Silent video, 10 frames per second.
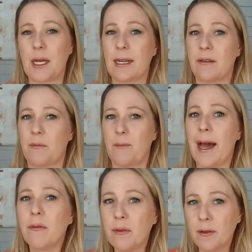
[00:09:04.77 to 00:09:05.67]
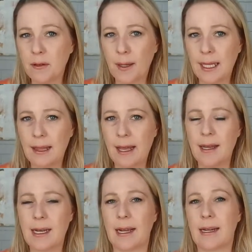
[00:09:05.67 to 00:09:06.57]
kind of baffled by
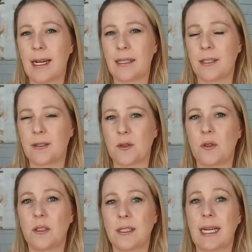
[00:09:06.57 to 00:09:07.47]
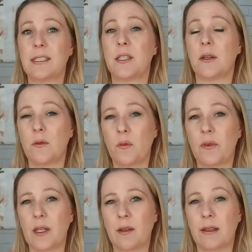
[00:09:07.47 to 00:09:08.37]
that. At 9 years old, I don't
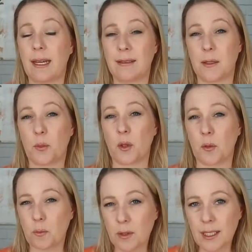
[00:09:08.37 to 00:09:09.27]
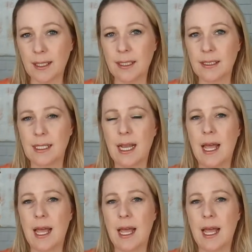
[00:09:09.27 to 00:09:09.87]
feel that's appropriate.